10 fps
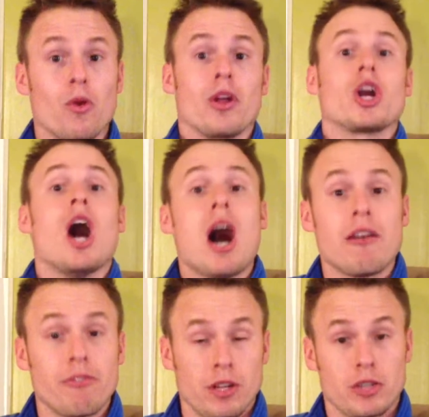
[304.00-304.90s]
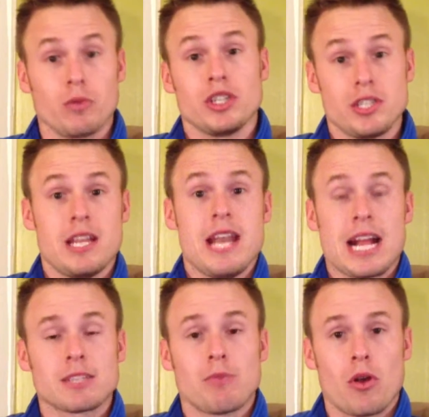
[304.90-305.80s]
or the conflict, which is the
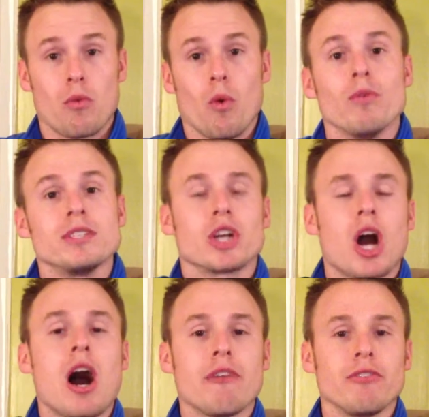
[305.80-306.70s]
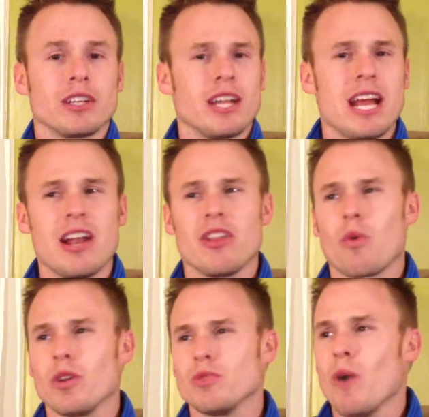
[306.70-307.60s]
next part? What was the conflict? In other
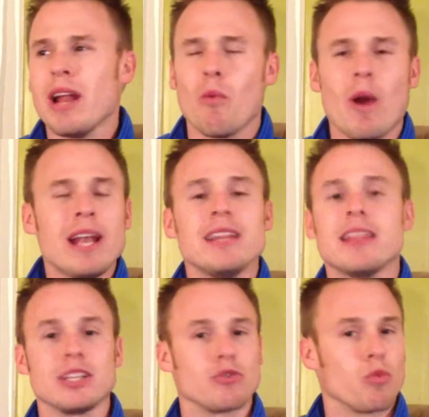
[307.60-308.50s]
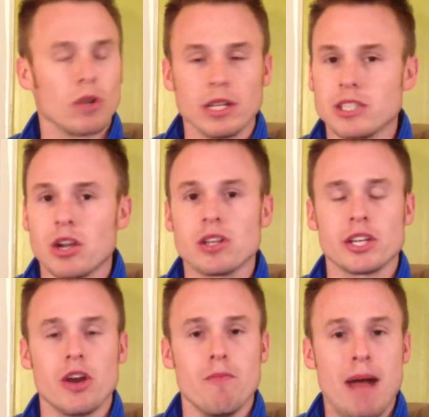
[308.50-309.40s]
words, when did things really start to
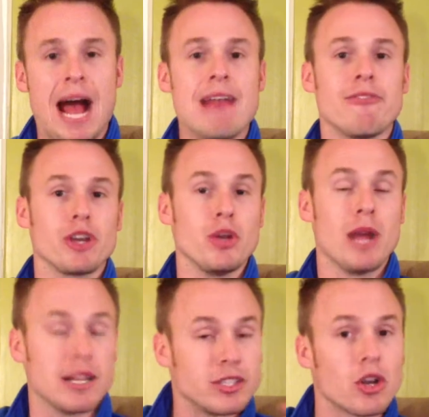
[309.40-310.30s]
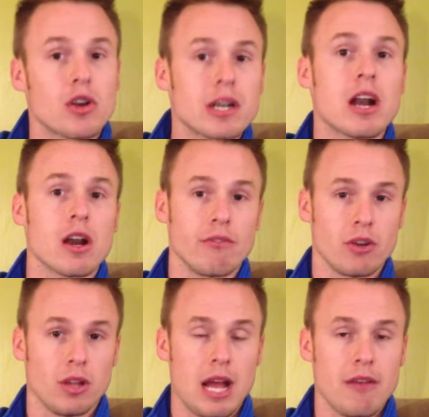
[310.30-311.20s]
go bad for you in a certain area of
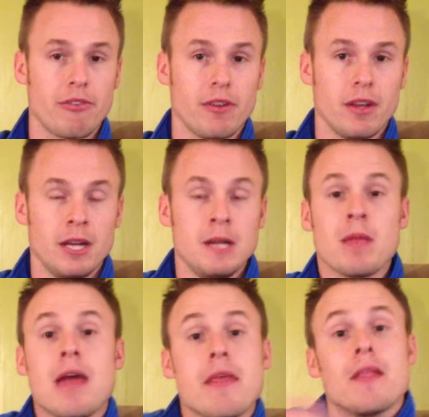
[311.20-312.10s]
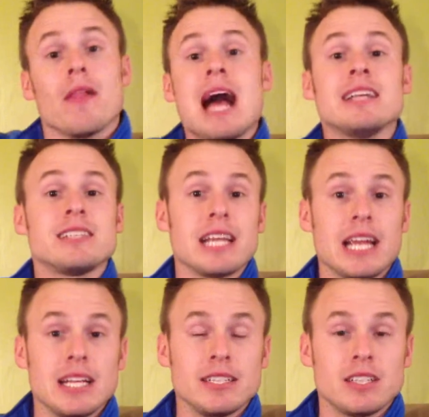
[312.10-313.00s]
your life? And then the last thing
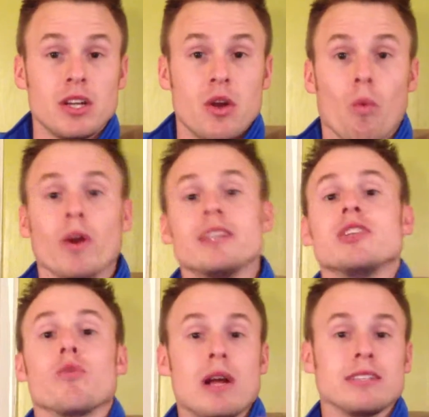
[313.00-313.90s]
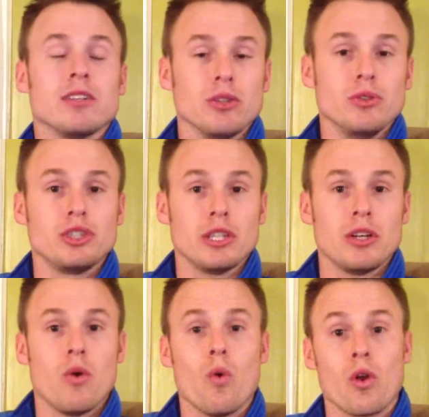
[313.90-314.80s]
is, what is the
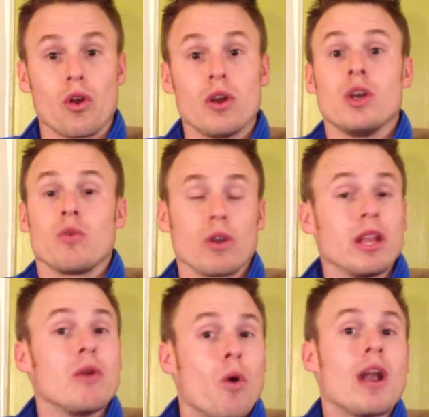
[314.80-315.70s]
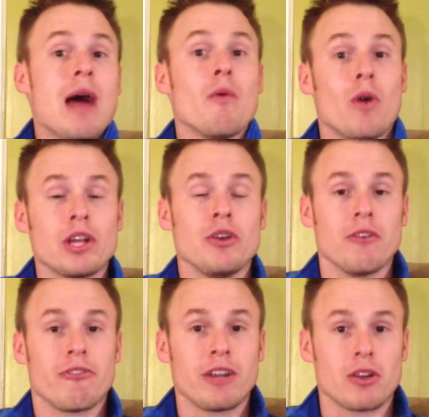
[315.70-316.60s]
resolution? Or really what I want you to
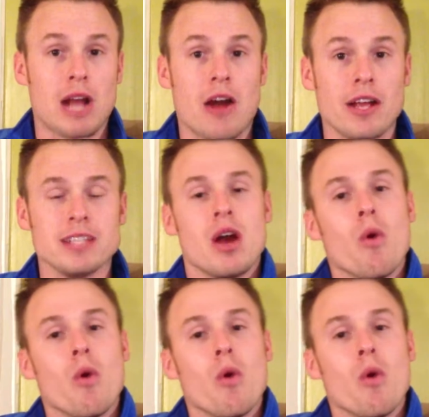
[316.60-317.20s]
figure out is,